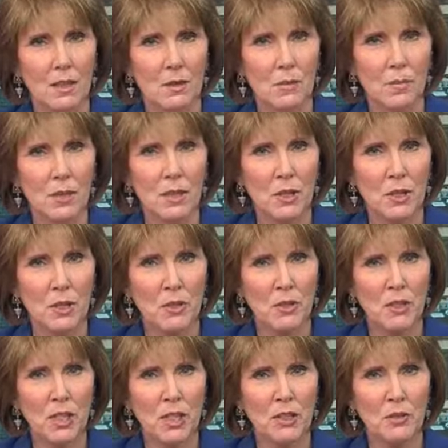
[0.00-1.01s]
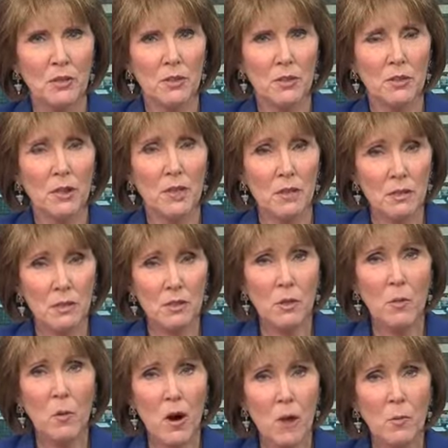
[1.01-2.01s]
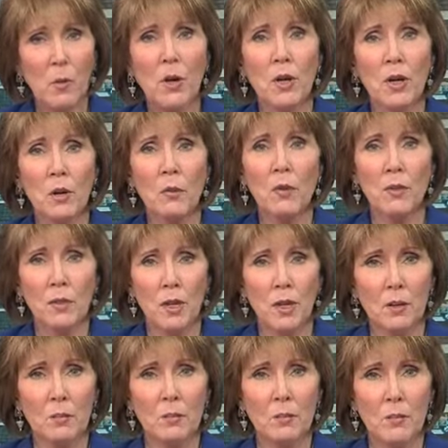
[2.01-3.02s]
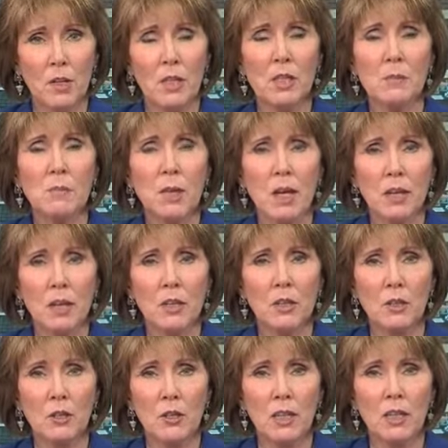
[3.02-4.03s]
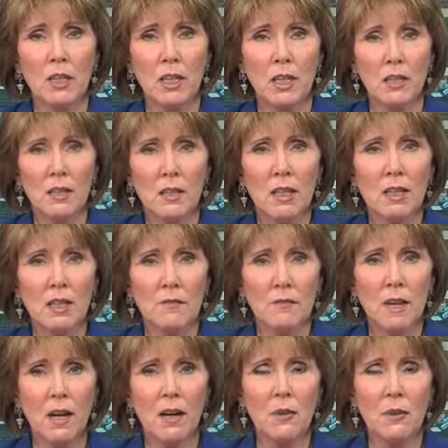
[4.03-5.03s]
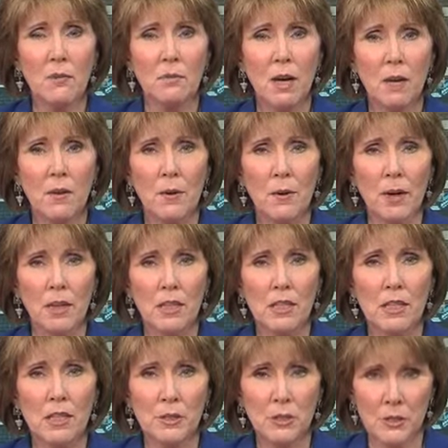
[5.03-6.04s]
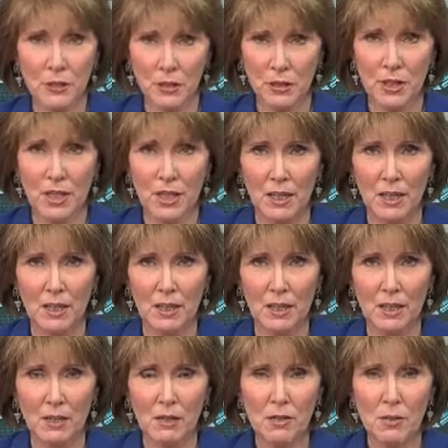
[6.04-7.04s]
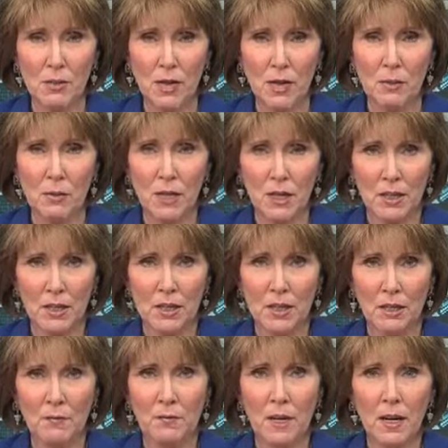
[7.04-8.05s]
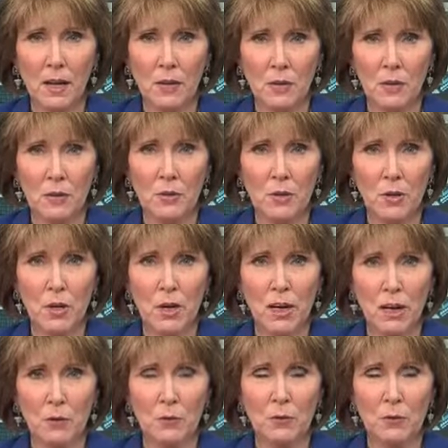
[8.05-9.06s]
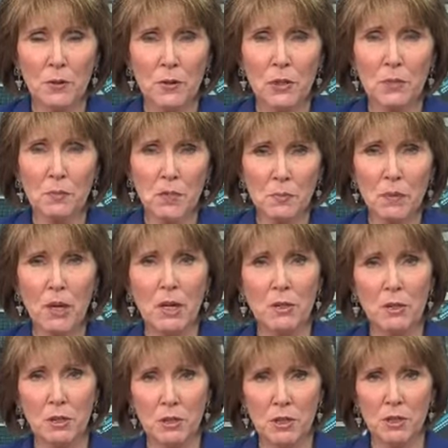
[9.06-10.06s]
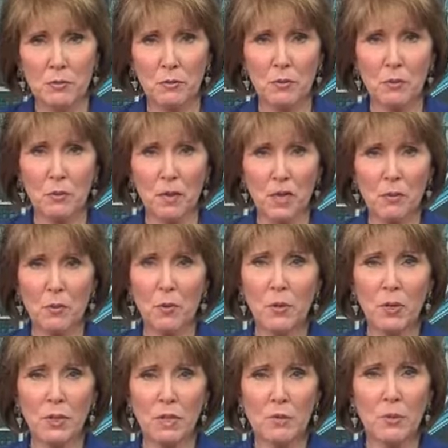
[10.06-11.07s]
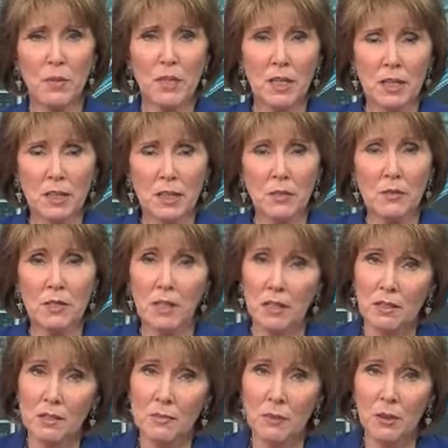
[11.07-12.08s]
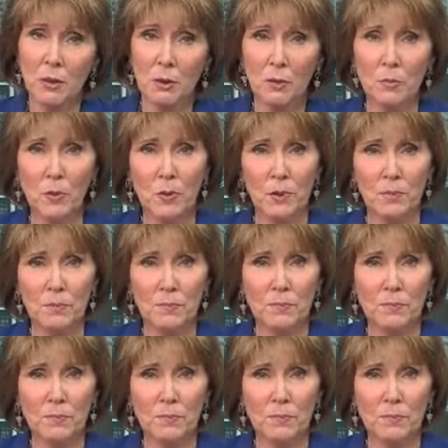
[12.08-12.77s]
Prosecutors say Ladue is cooperating with them, that his plan included killing his father, mother, and sister. He also had a plan to set fires to draw out the first responders. Bring you more on this breaking news as we learn more.